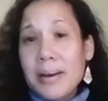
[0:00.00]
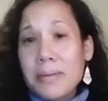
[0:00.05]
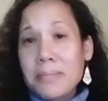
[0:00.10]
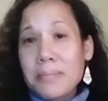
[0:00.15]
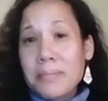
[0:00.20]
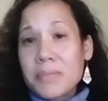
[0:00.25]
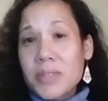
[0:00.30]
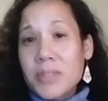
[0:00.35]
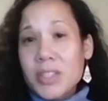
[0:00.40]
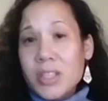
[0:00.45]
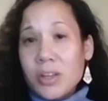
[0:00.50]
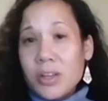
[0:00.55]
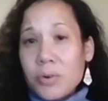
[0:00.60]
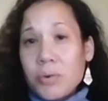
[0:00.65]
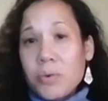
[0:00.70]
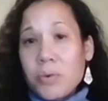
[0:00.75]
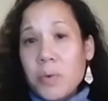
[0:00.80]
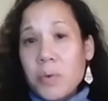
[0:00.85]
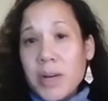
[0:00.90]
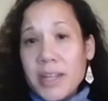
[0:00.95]

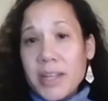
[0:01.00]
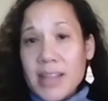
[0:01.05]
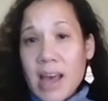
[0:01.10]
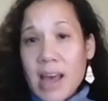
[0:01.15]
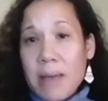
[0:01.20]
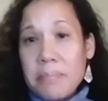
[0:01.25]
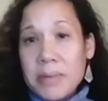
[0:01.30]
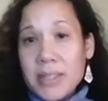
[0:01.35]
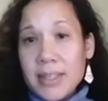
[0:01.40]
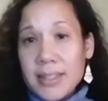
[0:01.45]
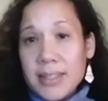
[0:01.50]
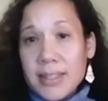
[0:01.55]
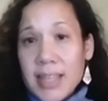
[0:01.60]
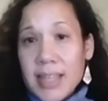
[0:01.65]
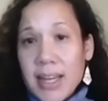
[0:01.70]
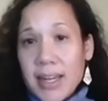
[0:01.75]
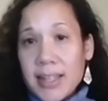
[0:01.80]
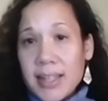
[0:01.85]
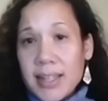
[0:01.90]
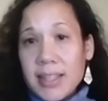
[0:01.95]
So what has happened
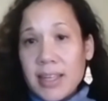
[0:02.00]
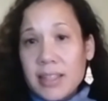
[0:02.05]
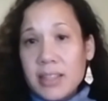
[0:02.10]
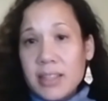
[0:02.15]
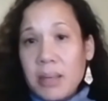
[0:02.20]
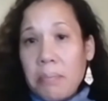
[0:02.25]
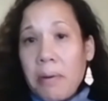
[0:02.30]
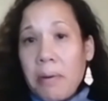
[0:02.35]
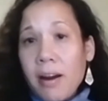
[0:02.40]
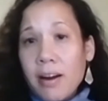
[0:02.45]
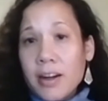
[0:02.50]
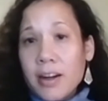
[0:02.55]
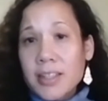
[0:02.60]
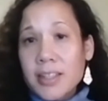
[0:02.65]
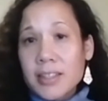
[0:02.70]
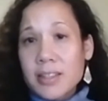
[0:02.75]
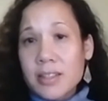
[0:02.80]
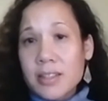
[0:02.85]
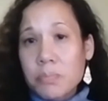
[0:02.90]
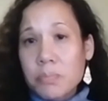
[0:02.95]
instead in Langley Park
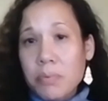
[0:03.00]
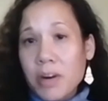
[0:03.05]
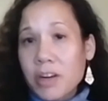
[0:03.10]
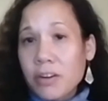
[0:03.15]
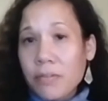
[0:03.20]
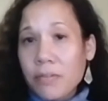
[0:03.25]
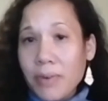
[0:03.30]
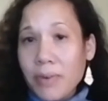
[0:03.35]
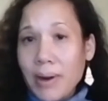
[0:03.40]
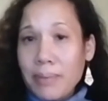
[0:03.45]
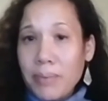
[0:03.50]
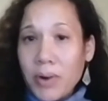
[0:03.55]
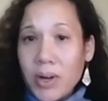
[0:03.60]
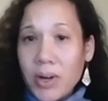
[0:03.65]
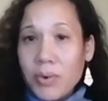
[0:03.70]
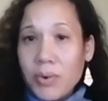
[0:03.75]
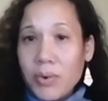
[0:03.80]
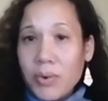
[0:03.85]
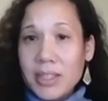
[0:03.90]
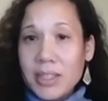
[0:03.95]
is this broader framework
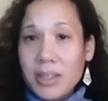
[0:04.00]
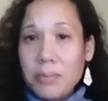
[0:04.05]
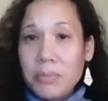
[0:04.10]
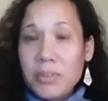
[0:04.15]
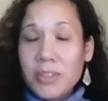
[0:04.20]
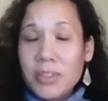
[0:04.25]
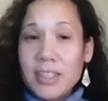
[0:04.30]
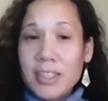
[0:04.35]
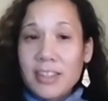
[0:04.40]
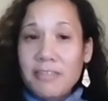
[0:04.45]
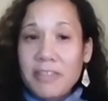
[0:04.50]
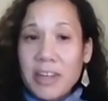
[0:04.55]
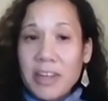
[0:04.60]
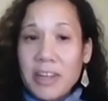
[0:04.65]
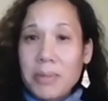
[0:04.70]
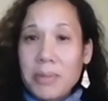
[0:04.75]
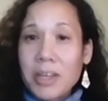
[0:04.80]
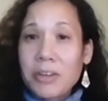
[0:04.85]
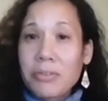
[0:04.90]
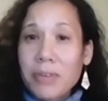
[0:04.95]
around a community
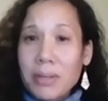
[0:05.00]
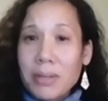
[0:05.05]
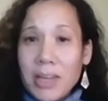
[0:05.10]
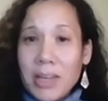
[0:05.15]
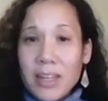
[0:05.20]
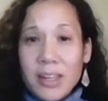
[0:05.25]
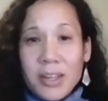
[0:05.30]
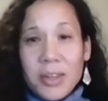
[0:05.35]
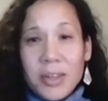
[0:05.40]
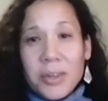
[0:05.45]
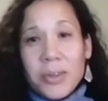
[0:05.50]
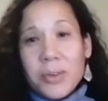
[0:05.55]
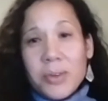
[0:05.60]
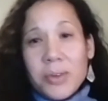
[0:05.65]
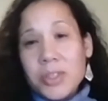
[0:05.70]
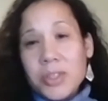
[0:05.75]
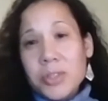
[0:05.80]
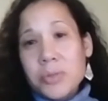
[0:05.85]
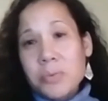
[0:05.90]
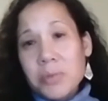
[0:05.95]
development agreement,
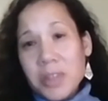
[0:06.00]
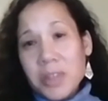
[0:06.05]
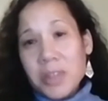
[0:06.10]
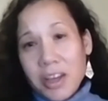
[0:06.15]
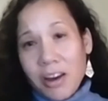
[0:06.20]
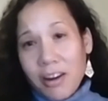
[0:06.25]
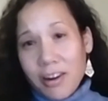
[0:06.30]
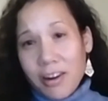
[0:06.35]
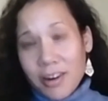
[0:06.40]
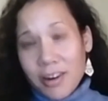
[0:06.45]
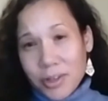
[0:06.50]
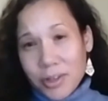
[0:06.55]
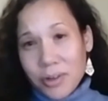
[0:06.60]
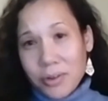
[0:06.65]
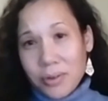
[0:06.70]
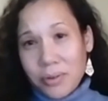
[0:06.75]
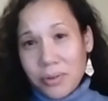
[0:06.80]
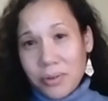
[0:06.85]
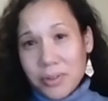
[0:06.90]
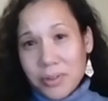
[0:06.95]
which is really hard to
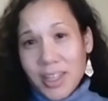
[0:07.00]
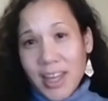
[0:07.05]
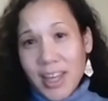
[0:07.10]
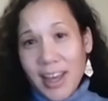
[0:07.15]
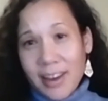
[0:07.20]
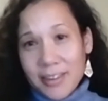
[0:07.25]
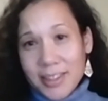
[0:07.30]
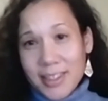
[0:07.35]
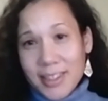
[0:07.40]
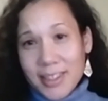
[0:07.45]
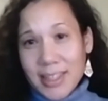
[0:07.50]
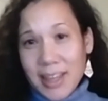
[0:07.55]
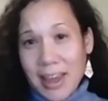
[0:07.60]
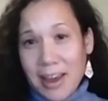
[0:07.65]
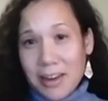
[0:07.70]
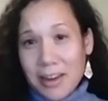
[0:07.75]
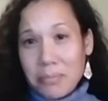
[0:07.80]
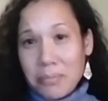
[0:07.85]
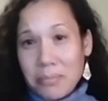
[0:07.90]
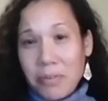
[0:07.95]
hold the counties
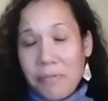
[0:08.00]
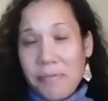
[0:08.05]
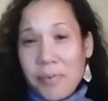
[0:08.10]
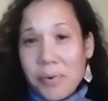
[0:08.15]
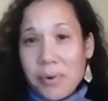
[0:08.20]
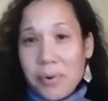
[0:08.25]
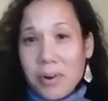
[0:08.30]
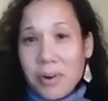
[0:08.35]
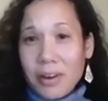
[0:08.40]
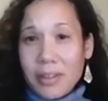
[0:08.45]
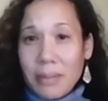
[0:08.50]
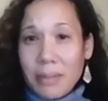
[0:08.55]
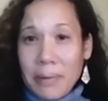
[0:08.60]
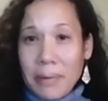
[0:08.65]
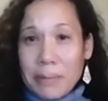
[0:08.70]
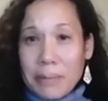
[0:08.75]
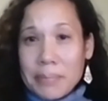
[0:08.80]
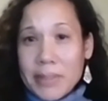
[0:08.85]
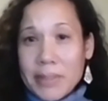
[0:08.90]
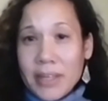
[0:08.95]
accountable for. The
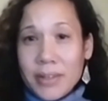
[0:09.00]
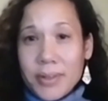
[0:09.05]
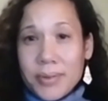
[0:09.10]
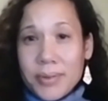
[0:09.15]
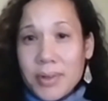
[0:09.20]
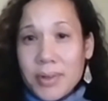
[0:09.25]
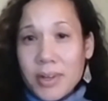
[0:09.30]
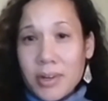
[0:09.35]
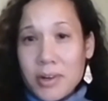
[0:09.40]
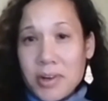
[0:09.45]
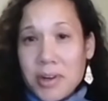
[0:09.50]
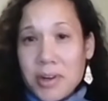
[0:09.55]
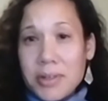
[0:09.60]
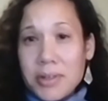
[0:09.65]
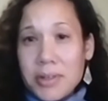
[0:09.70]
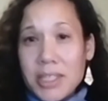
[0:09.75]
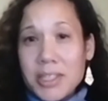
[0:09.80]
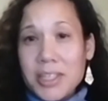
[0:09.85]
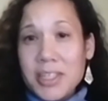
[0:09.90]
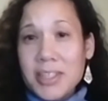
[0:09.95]
Purple Line Corridor
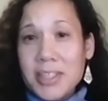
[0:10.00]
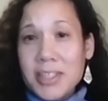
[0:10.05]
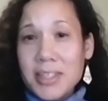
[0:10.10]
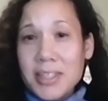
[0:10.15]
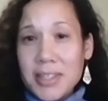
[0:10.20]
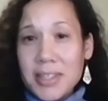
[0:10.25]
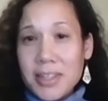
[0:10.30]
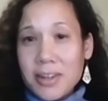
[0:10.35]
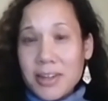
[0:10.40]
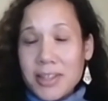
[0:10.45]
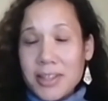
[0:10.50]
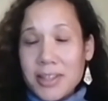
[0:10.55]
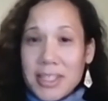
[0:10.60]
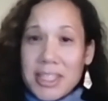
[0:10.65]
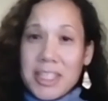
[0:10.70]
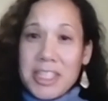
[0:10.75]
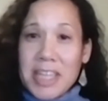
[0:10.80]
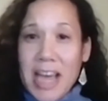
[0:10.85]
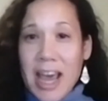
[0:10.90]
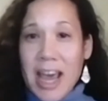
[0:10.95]
Coalition has started this
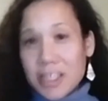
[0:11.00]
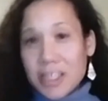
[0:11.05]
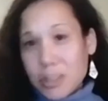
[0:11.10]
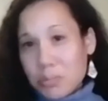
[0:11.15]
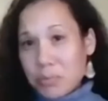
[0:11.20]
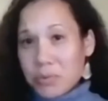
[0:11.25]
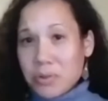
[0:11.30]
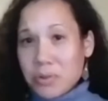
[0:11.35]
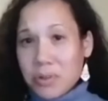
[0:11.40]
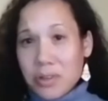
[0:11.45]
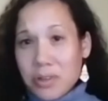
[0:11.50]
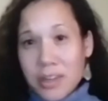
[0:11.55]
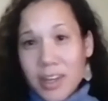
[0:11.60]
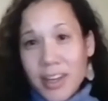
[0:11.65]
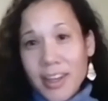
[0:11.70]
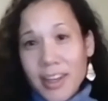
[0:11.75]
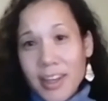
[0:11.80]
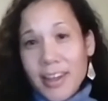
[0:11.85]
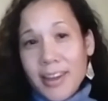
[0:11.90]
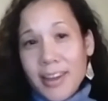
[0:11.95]

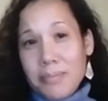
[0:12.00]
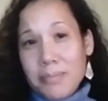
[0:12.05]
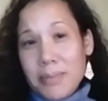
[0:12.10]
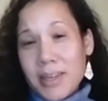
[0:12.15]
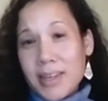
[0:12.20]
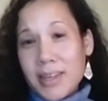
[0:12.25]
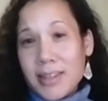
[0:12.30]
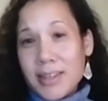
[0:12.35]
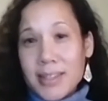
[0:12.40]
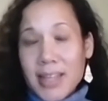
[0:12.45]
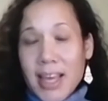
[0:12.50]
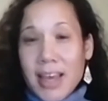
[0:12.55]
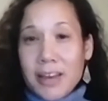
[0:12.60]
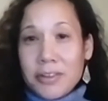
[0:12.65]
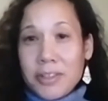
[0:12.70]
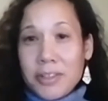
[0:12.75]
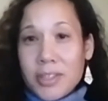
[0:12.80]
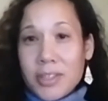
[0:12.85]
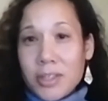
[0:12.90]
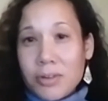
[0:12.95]
dashboard because the
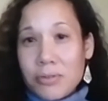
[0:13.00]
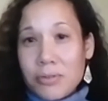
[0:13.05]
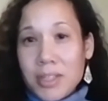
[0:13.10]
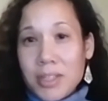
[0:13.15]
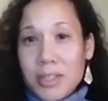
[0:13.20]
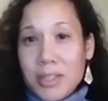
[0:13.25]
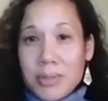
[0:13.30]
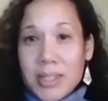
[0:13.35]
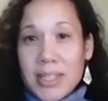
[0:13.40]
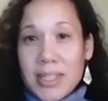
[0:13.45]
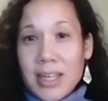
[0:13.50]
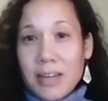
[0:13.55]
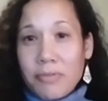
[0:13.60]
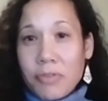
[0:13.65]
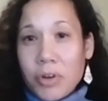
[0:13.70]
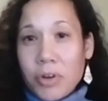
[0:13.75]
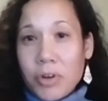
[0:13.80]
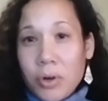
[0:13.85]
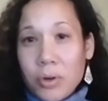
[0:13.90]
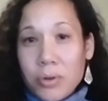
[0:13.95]
counties agreed to a set of
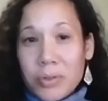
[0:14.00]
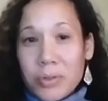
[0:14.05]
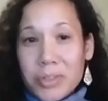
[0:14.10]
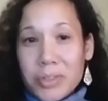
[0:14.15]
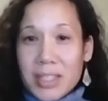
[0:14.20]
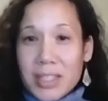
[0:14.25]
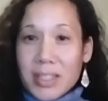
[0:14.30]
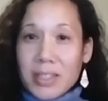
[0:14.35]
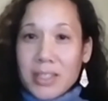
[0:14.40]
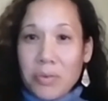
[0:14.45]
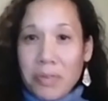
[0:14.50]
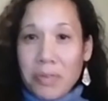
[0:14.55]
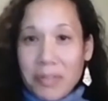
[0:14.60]
goals, and so we've